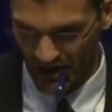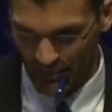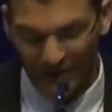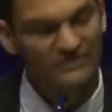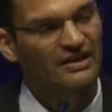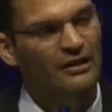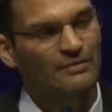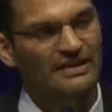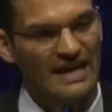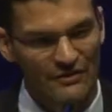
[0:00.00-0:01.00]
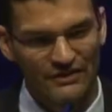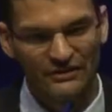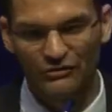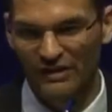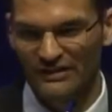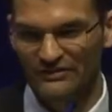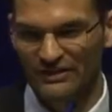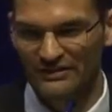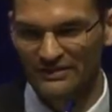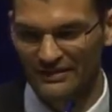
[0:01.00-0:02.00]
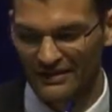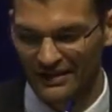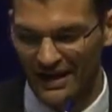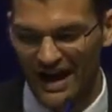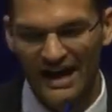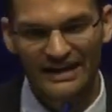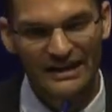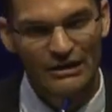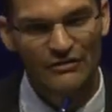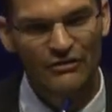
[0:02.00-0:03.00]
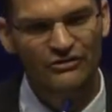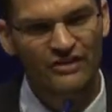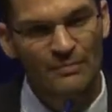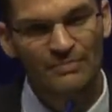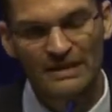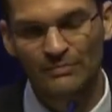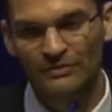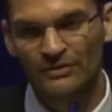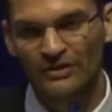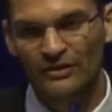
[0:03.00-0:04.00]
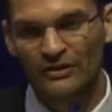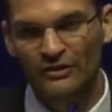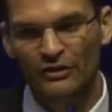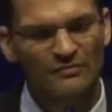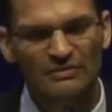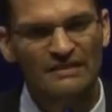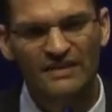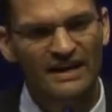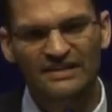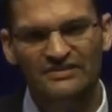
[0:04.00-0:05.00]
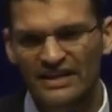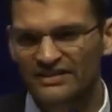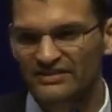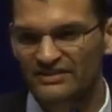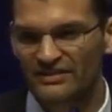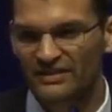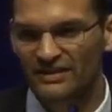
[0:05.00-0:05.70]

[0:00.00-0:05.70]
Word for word: But tell me, atheist grandson, I hear there are some people who don't even believe that God exists.